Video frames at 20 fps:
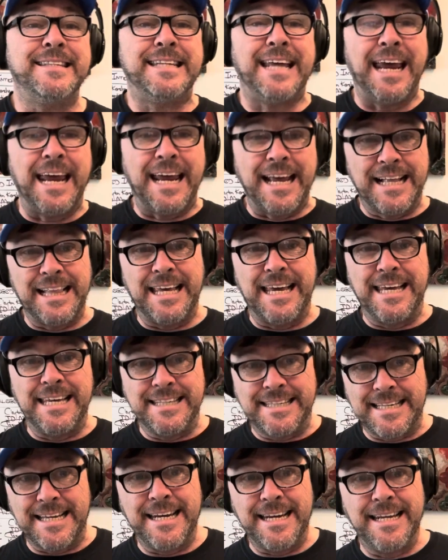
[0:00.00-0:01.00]

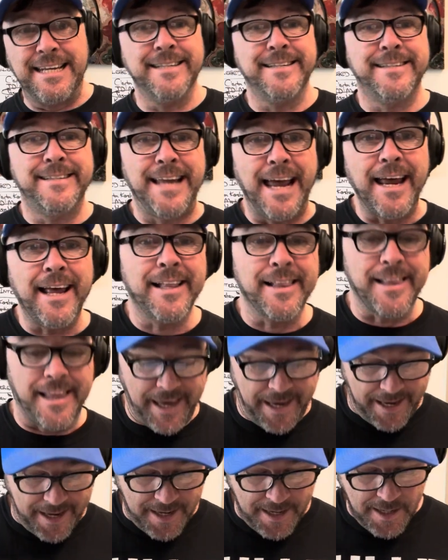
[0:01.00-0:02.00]
tinglies in his
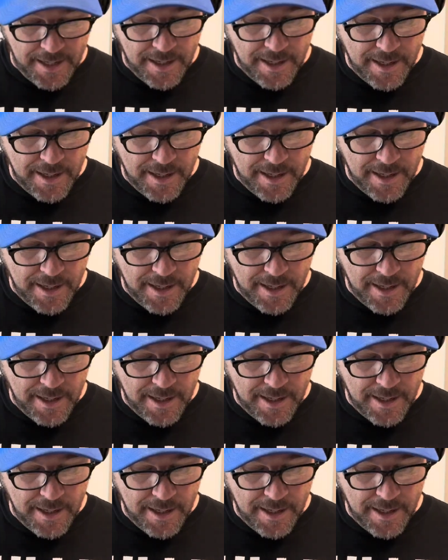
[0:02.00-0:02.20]
dingly.